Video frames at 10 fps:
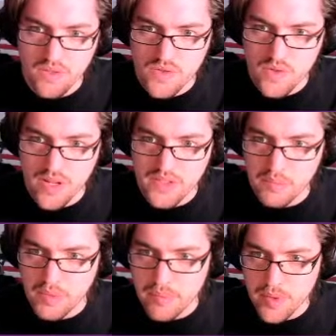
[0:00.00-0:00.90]
So a
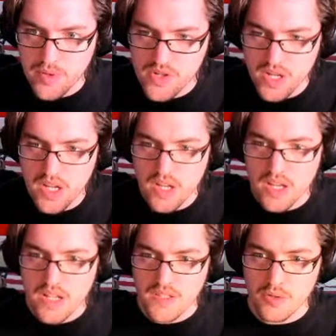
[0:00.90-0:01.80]
simple approach
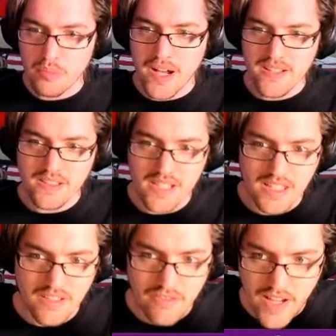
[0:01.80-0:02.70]
is to pass it
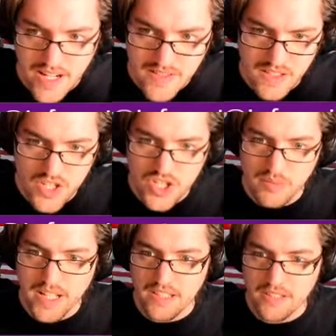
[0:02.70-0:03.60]
undefined as initial
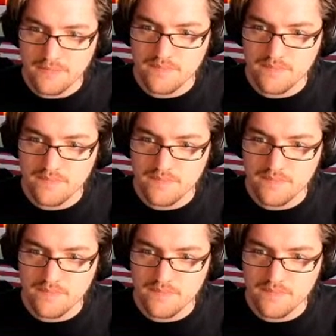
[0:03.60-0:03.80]
value.